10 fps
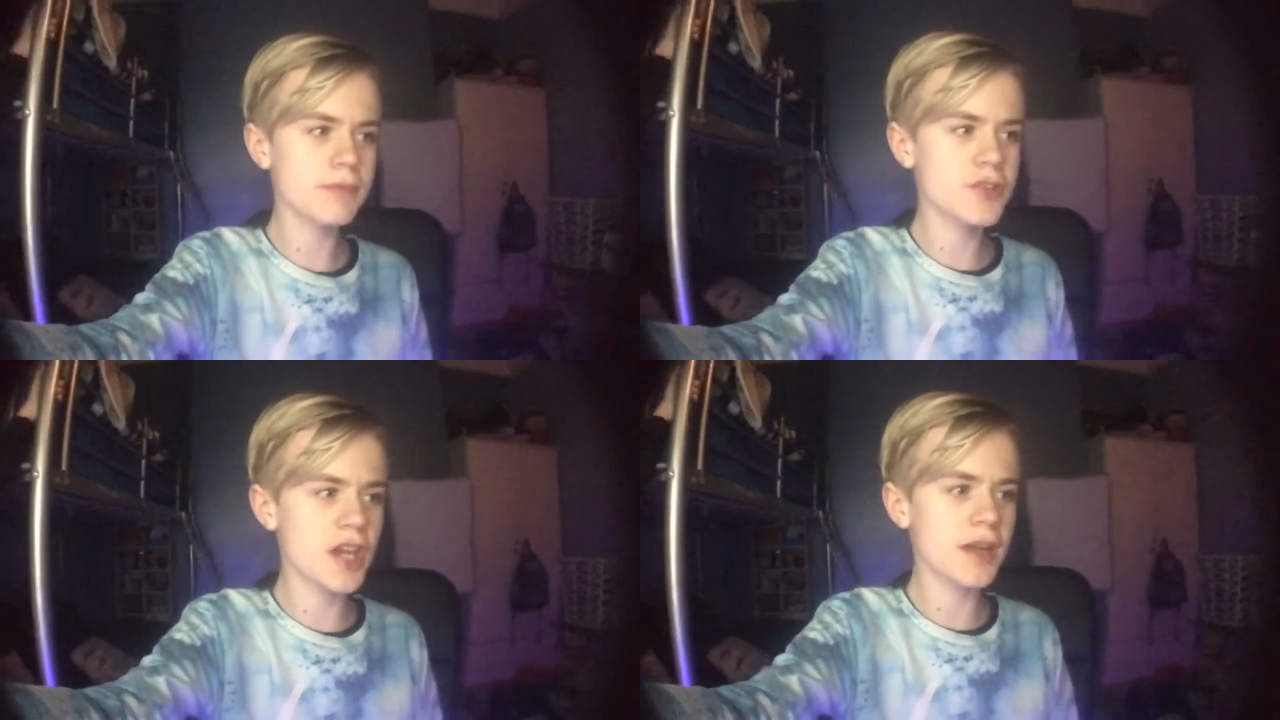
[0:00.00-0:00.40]

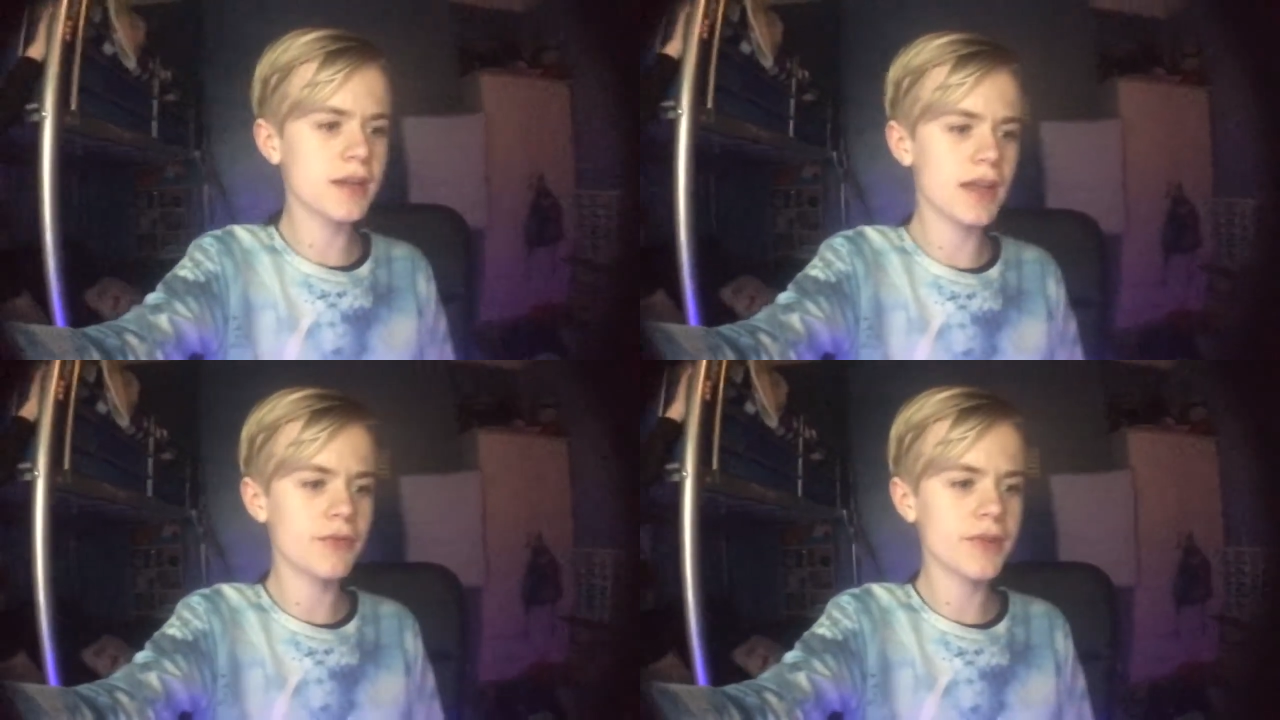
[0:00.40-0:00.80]

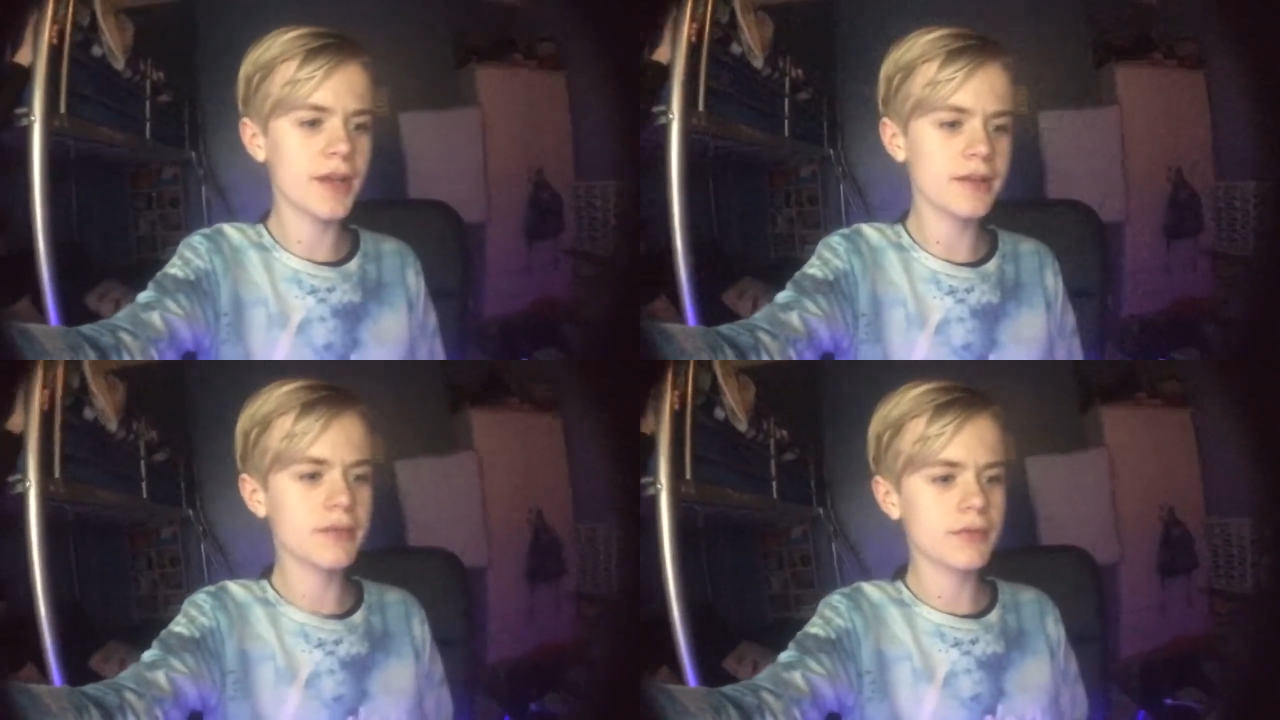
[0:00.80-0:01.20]
Jake left
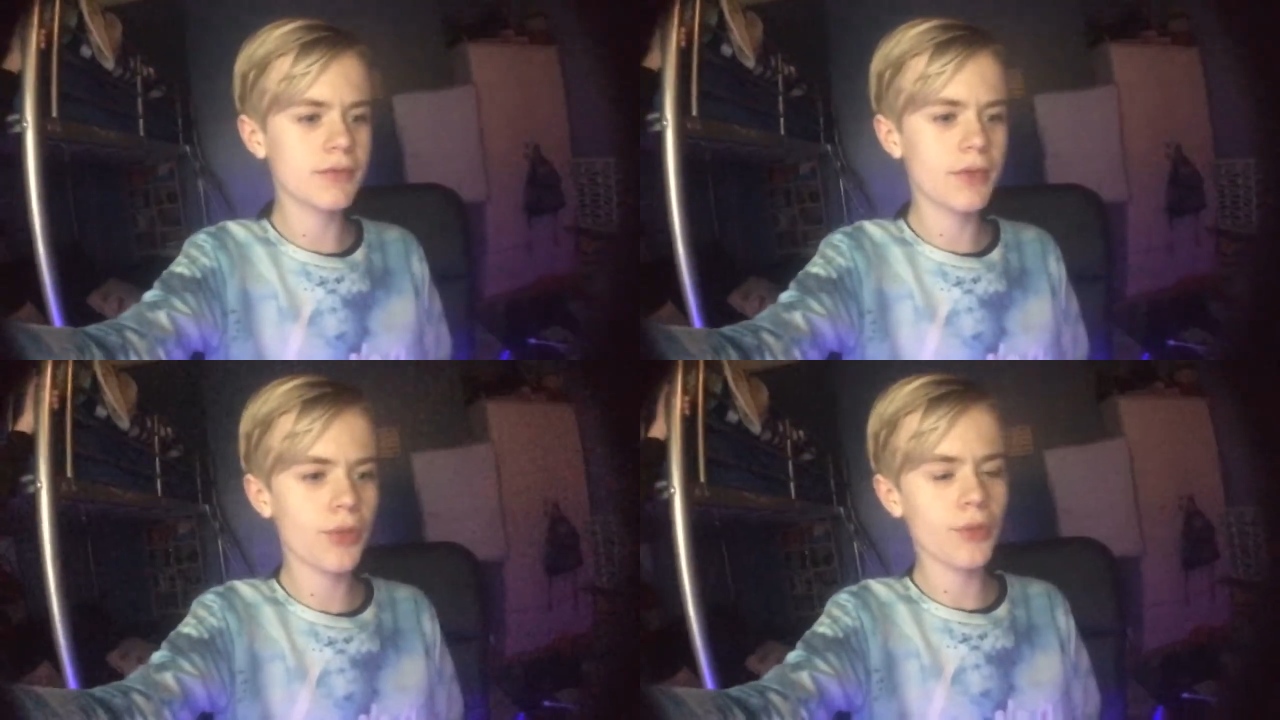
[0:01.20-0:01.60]
like
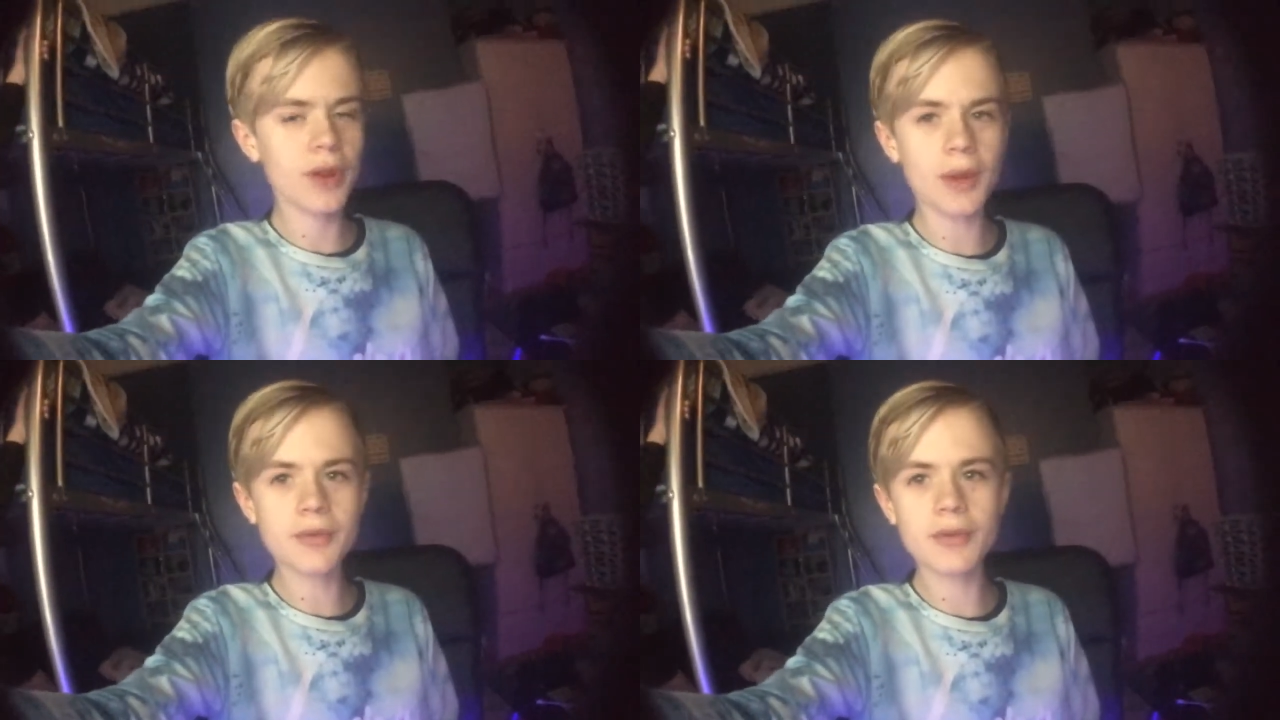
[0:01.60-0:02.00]

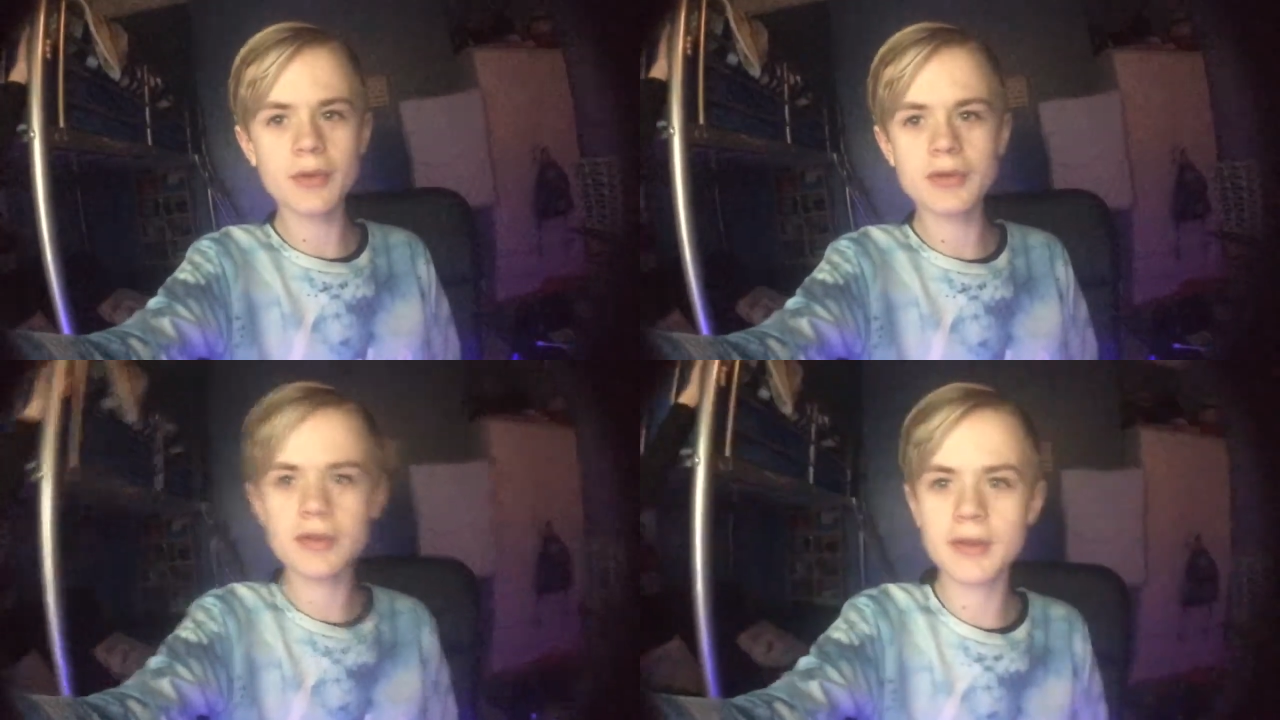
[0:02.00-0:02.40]
3 hours
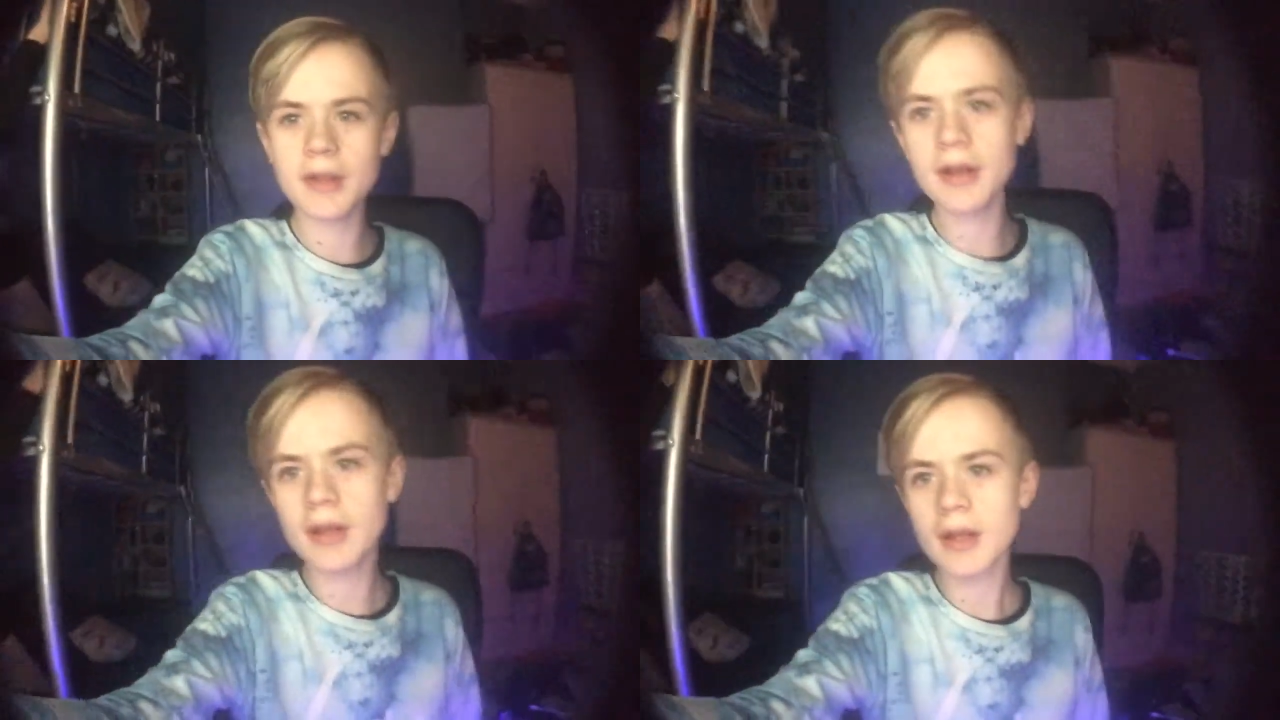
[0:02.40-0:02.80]
ago or
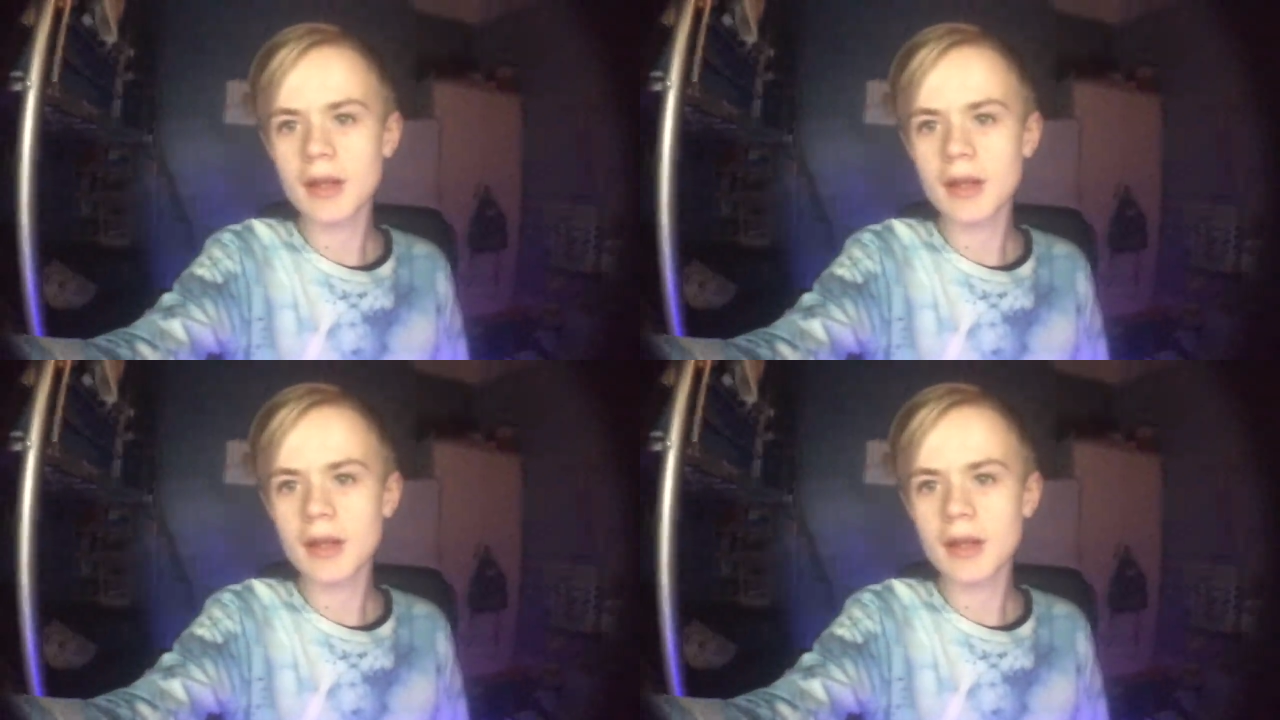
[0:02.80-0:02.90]
something.